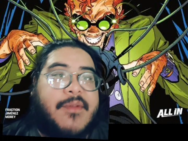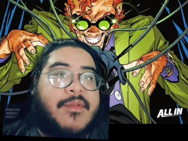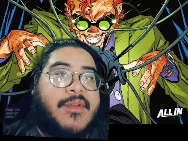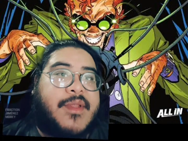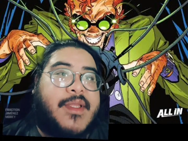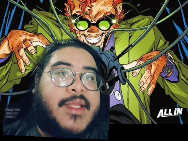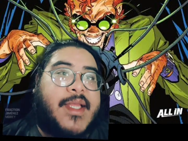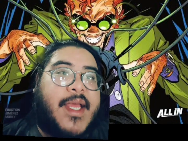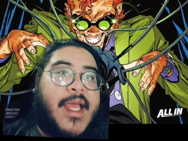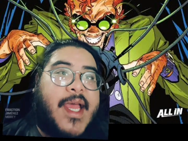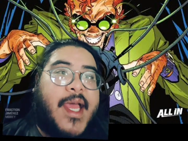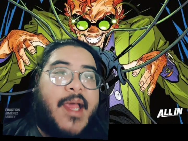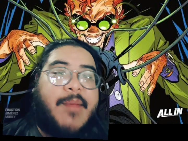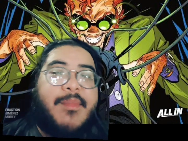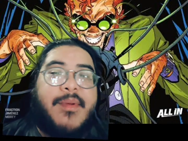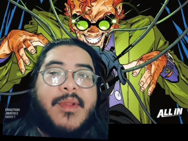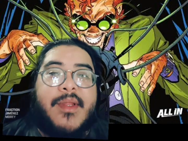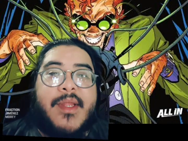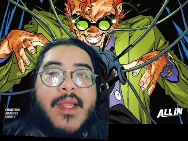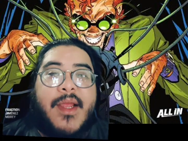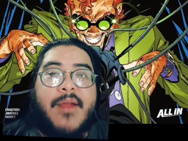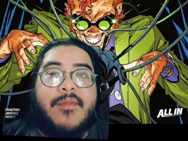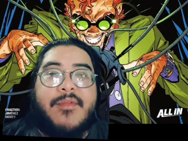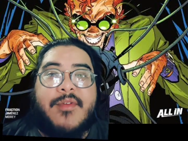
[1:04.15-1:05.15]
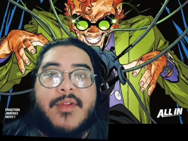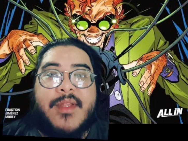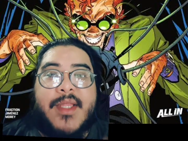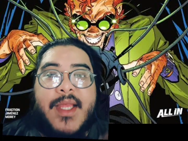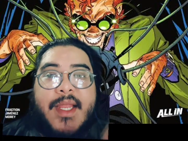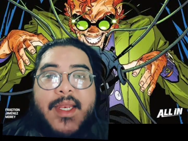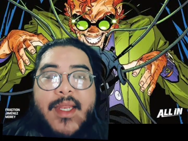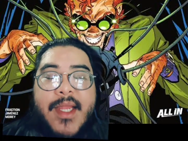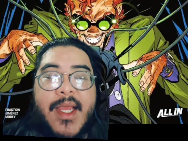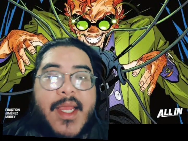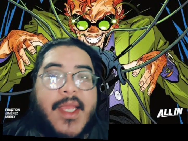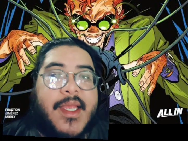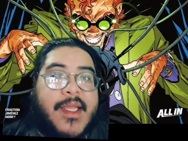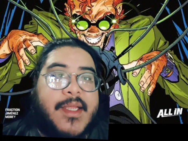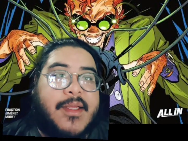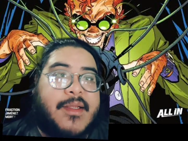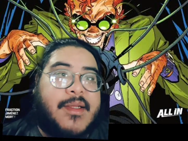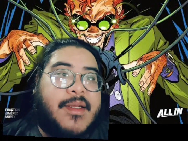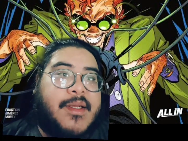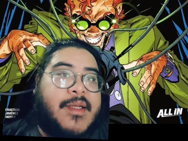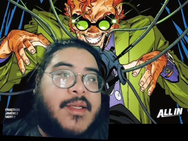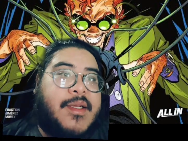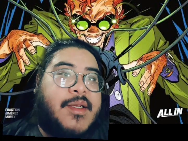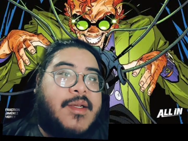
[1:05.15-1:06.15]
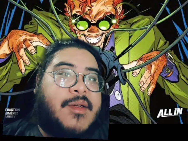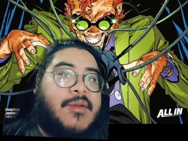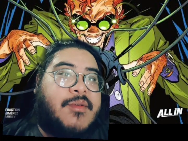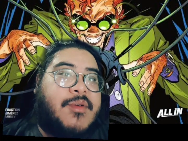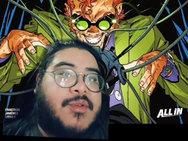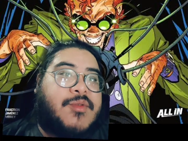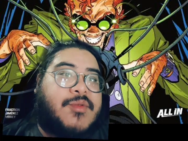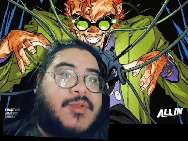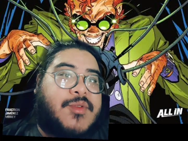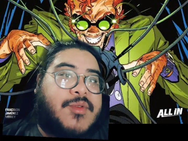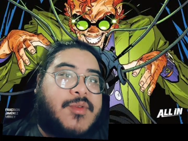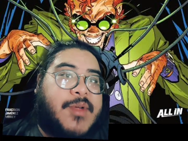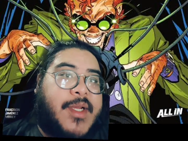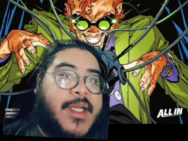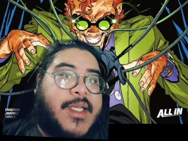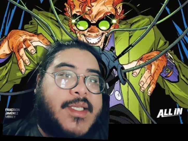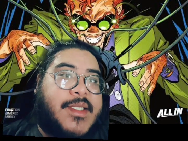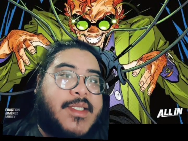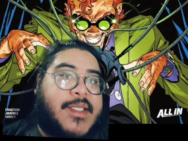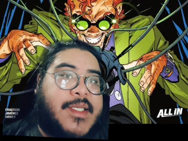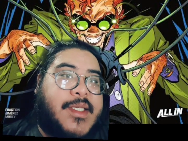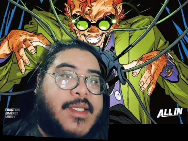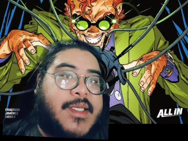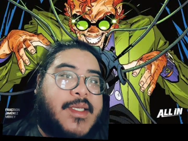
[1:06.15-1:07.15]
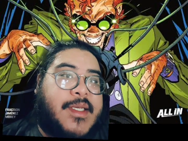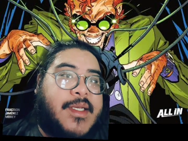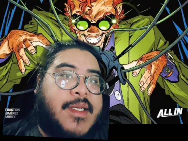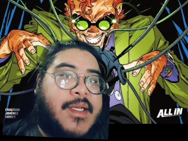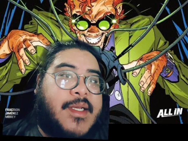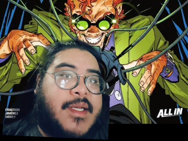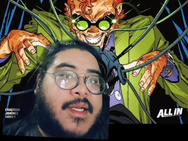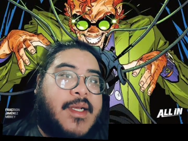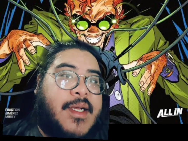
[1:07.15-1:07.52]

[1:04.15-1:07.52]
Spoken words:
everything that happened after that night, which was crazy.